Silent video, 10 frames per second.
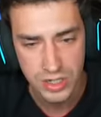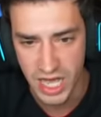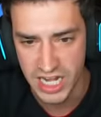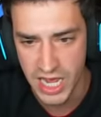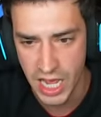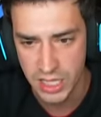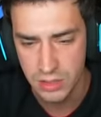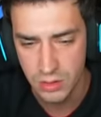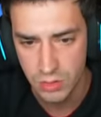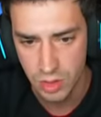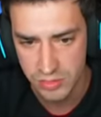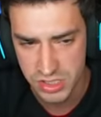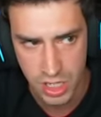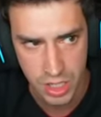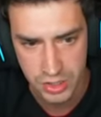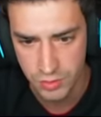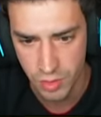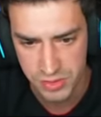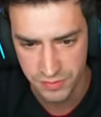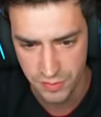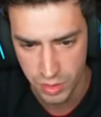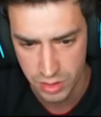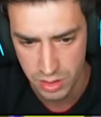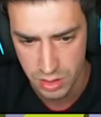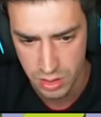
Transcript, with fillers: ninety-nine. We're almost at one hundred. We're almost a fourth.